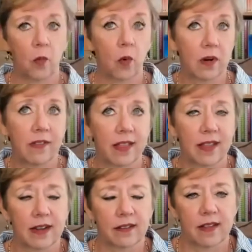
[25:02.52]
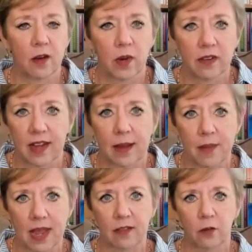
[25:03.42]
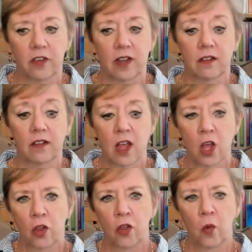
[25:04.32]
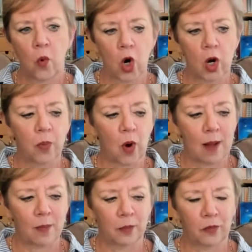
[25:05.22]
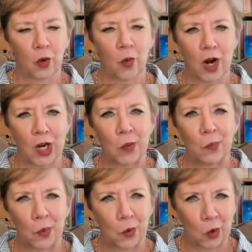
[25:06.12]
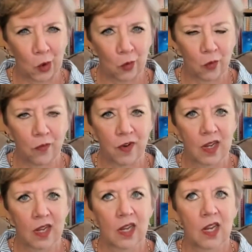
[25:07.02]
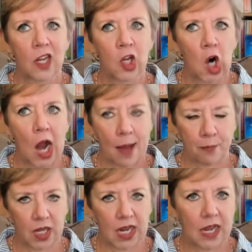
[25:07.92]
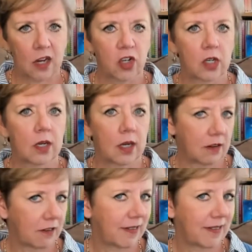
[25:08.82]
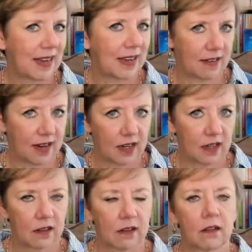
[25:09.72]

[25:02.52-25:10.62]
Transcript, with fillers: And one of the things that we say at Math see is the word problems are where you prove your application and understanding.